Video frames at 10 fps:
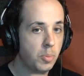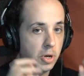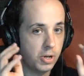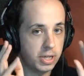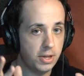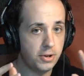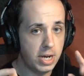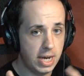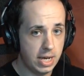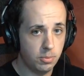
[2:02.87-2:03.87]
But on the other
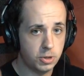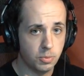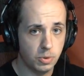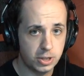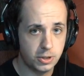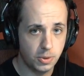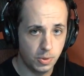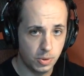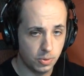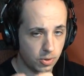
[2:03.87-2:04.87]
hand, which we'll get
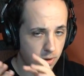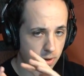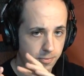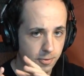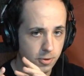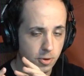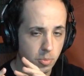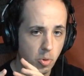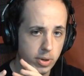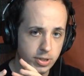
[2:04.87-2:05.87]
to in our further
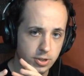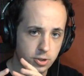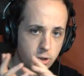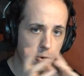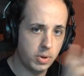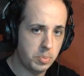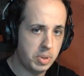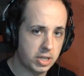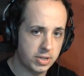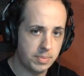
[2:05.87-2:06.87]
points, is you don't want to
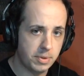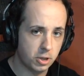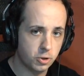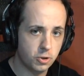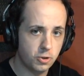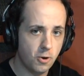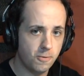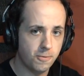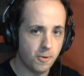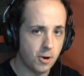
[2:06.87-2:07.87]
pick something
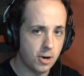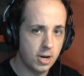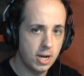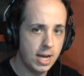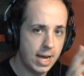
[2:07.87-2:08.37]
so far